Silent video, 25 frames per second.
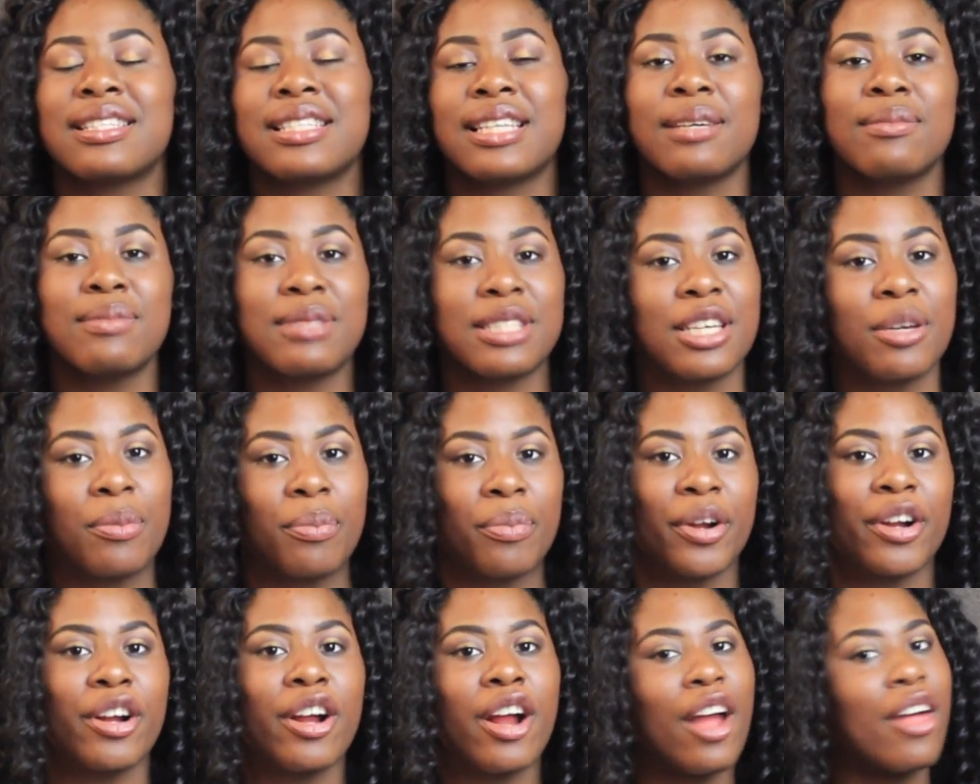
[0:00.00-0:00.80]

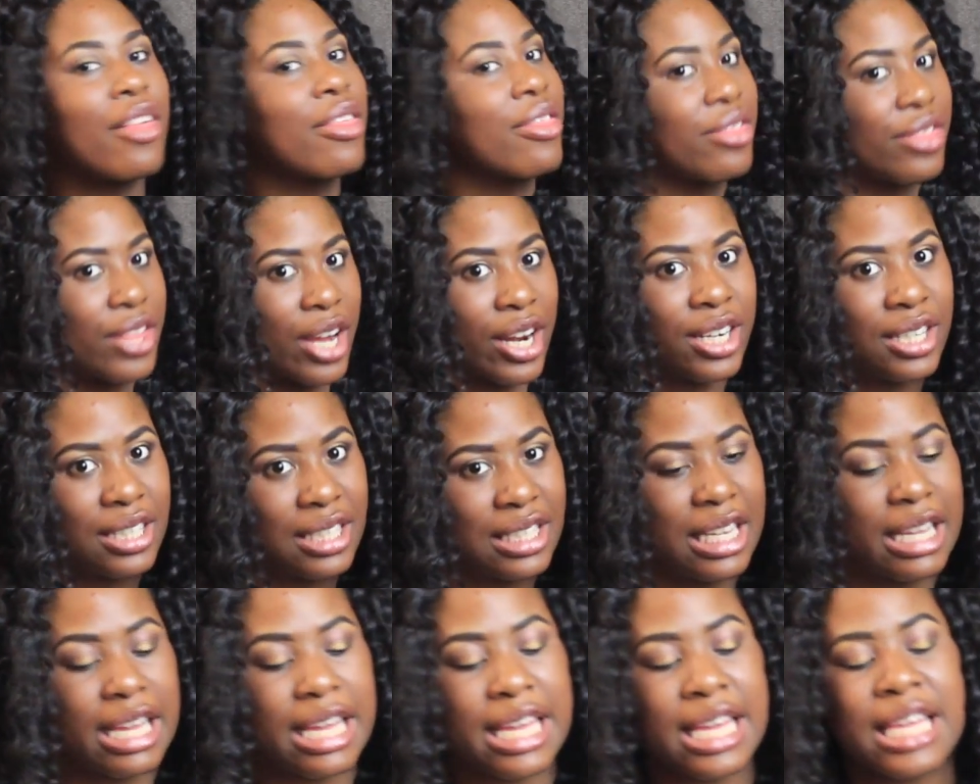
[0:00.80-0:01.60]
September
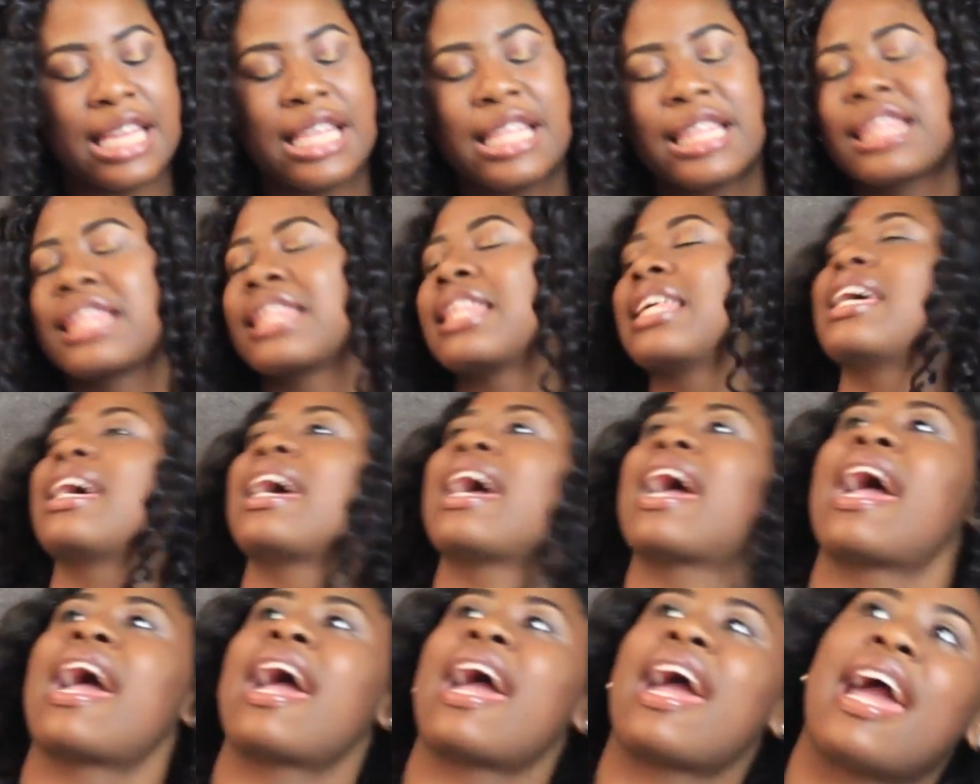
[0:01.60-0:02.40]
13th,
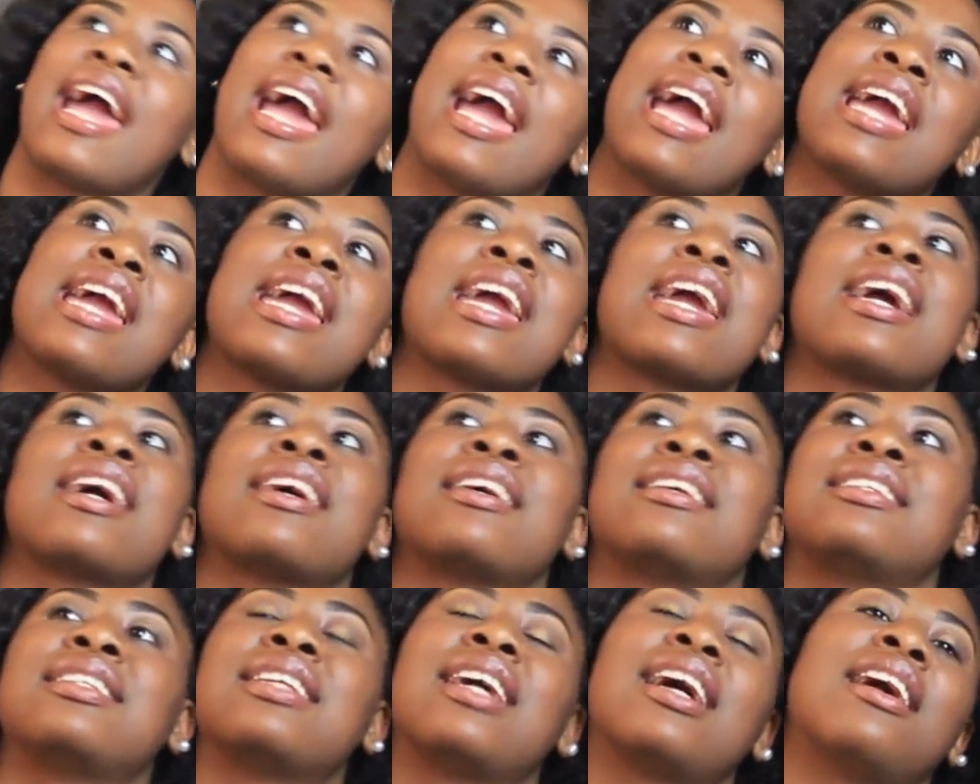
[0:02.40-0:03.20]

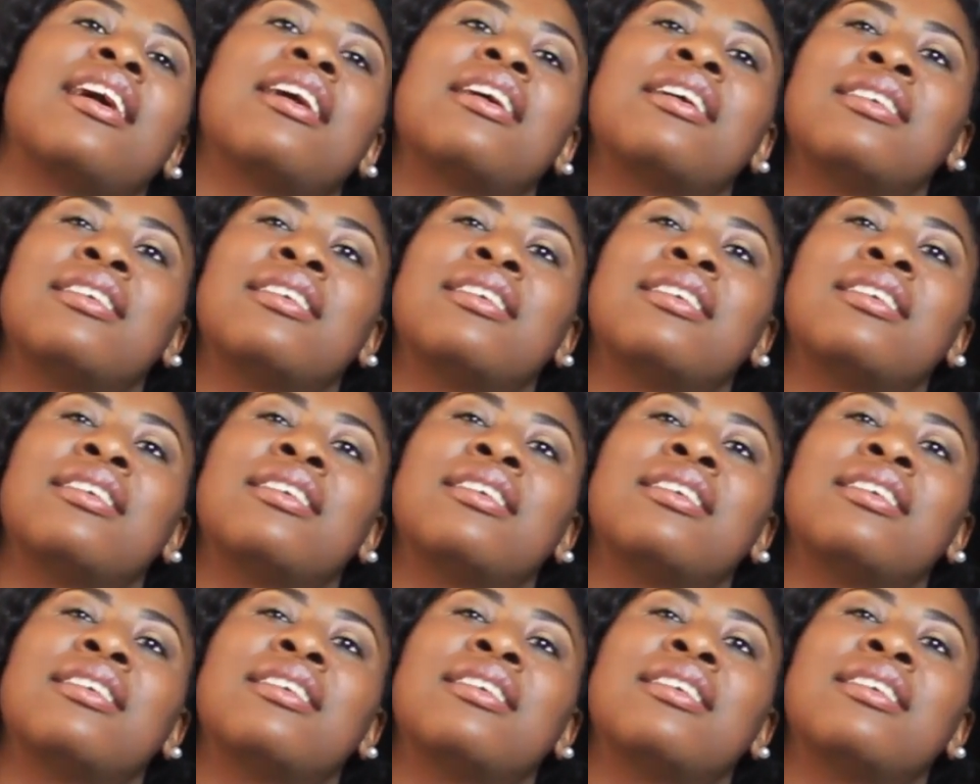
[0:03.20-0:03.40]
and